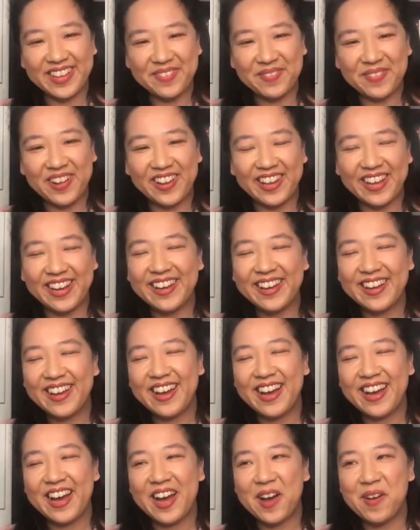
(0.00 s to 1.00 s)
Paula.
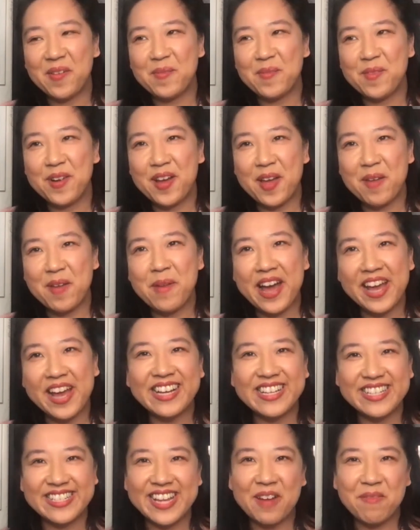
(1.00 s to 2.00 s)
In my
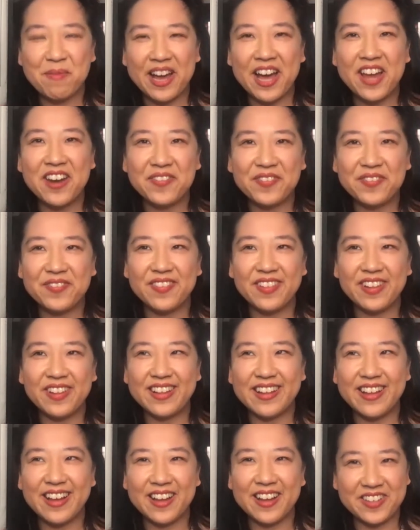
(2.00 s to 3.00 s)
case, I'm kind of
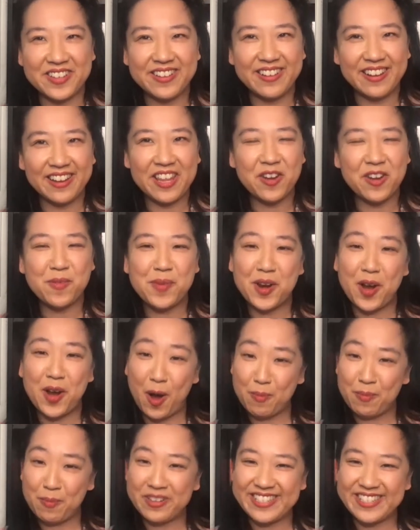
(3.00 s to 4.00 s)
a little bit
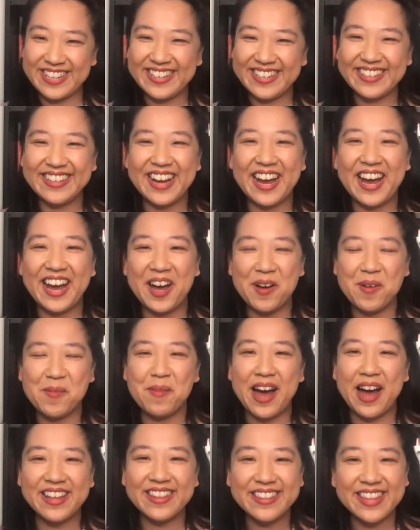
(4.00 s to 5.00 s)
opposite.
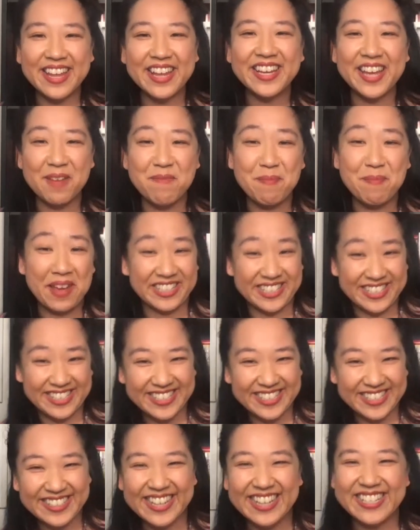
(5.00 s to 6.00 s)
I think in picture
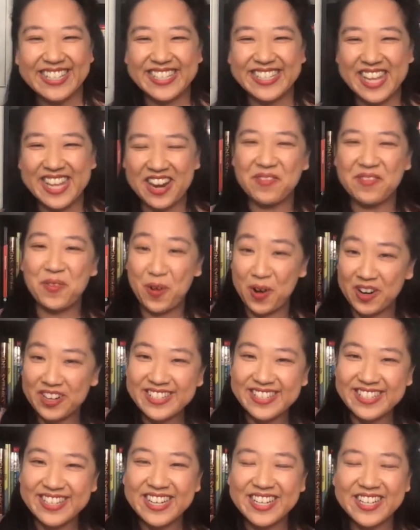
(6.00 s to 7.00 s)
instead of
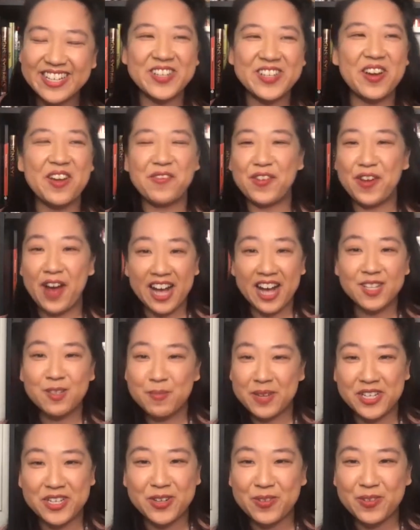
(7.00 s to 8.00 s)
words. So if you ask
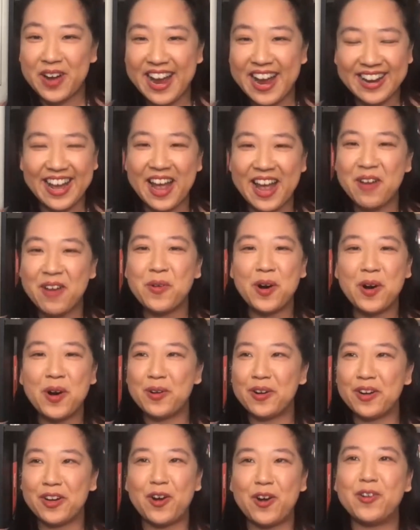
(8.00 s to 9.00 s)
me to write, I
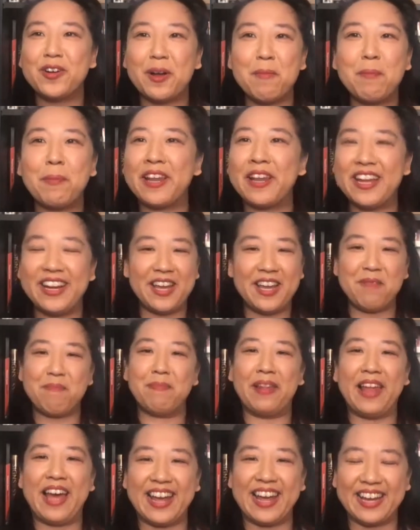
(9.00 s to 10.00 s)
will go completely
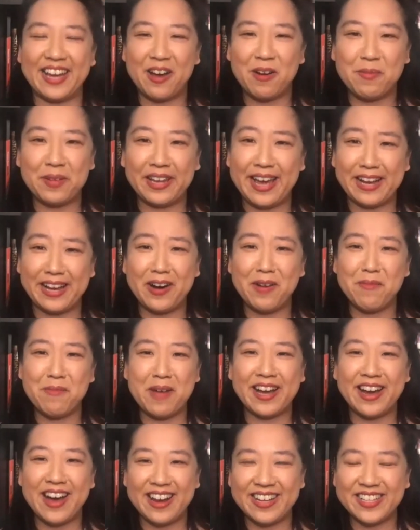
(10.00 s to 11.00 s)
blank. I'll be like, oh my
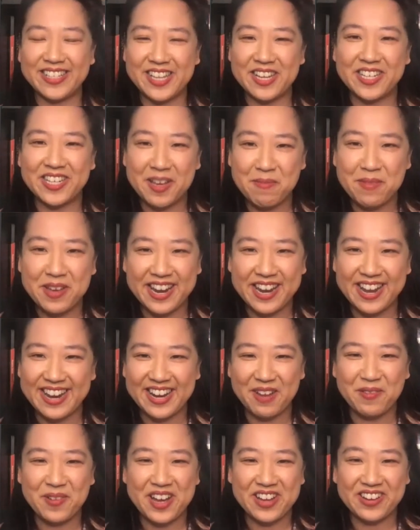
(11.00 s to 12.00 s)
God, it's
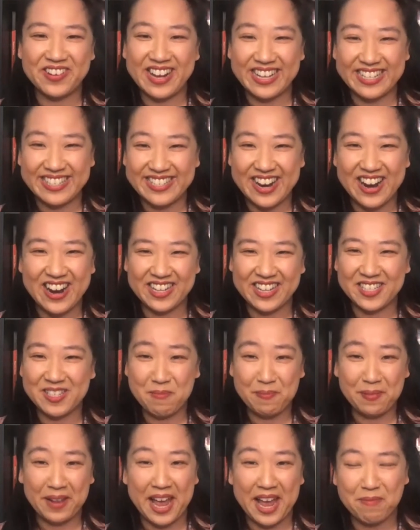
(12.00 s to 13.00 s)
intimidating. Where do I start? It's a
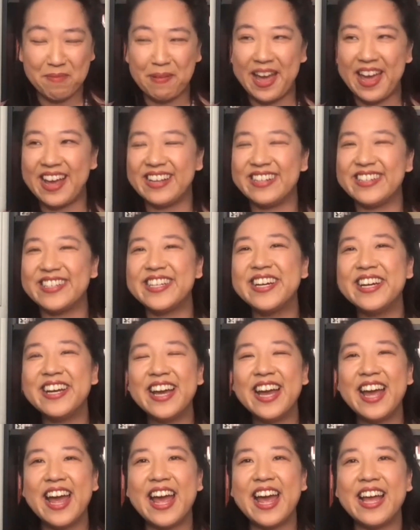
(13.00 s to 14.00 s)
blank page.
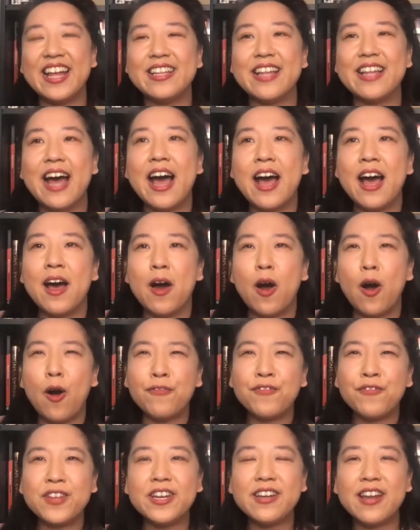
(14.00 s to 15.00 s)
And
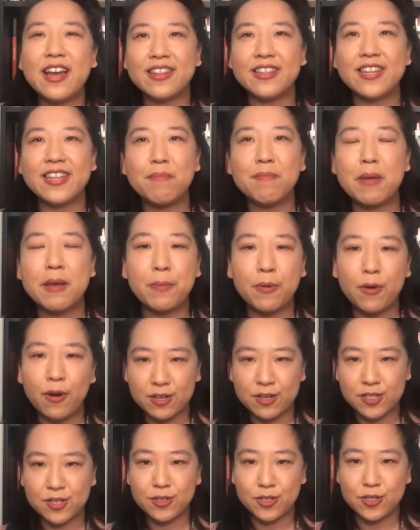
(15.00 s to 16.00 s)
often I think people
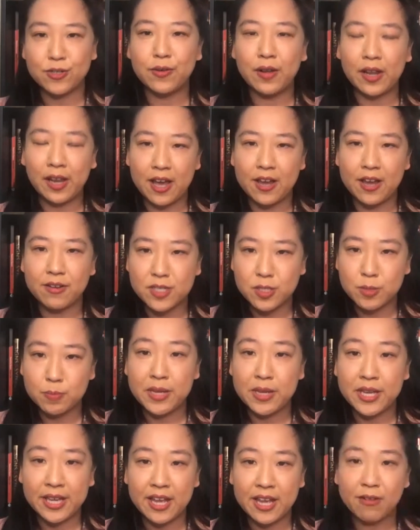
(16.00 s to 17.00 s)
also do a lot of
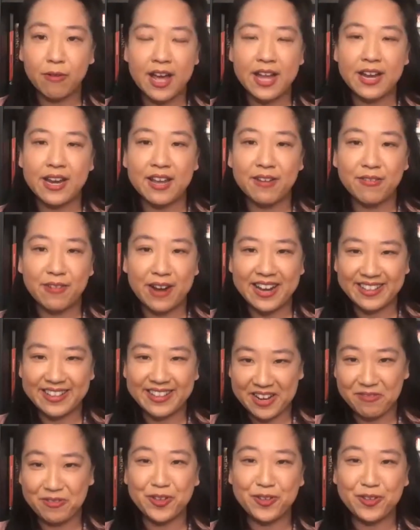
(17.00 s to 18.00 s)
speaking, writing, right? They
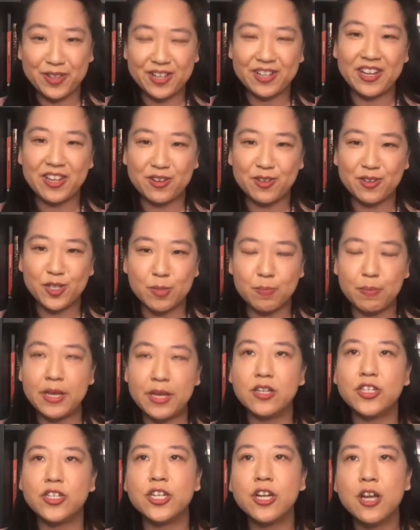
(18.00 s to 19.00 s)
do the little
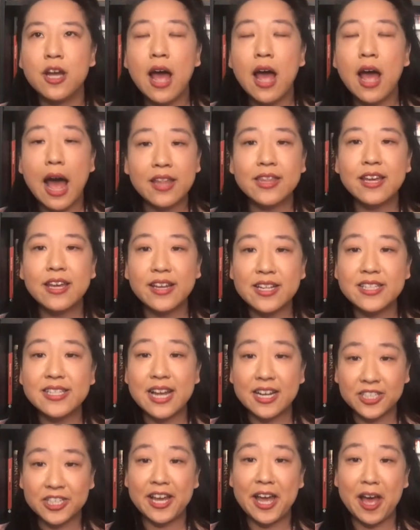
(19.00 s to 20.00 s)
speech. I think it's
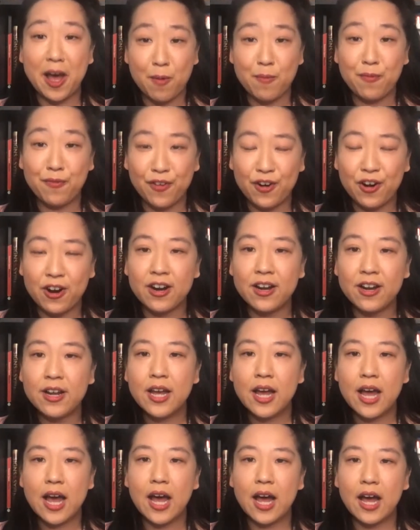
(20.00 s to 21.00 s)
actually helpful.
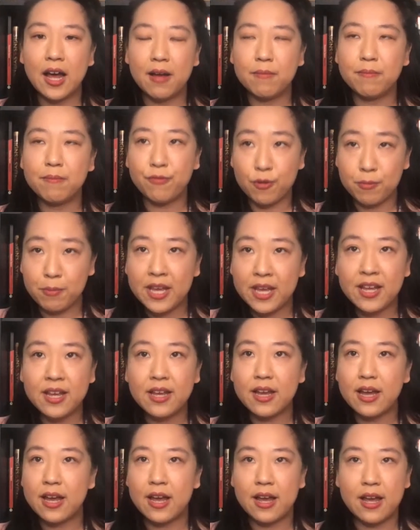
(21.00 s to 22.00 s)
For me,
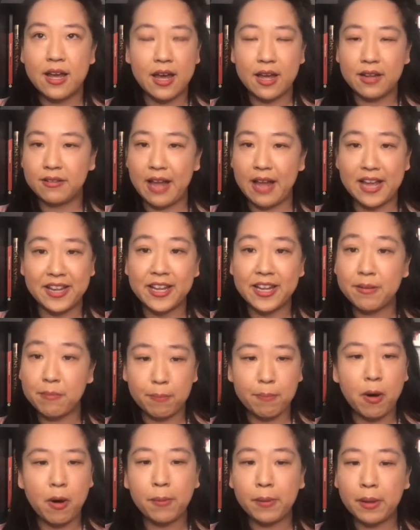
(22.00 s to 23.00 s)
I think
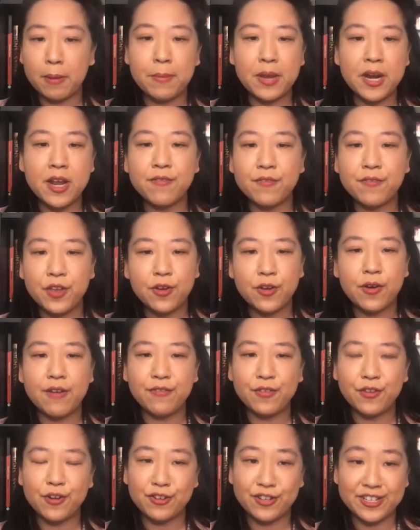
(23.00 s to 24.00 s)
probably many of you, if
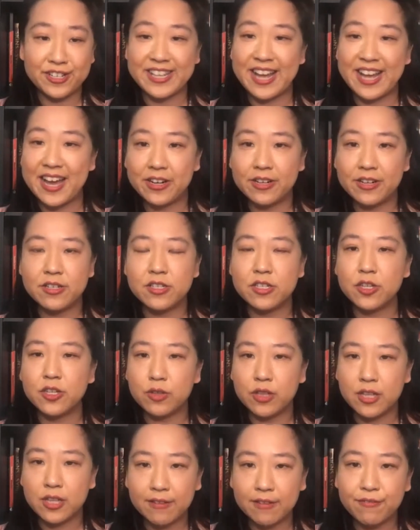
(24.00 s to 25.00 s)
you're designers, you
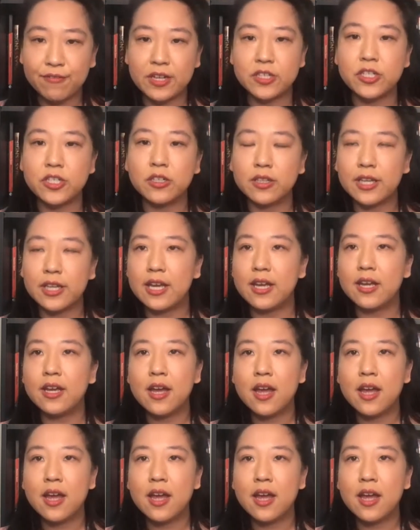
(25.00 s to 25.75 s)
think visually.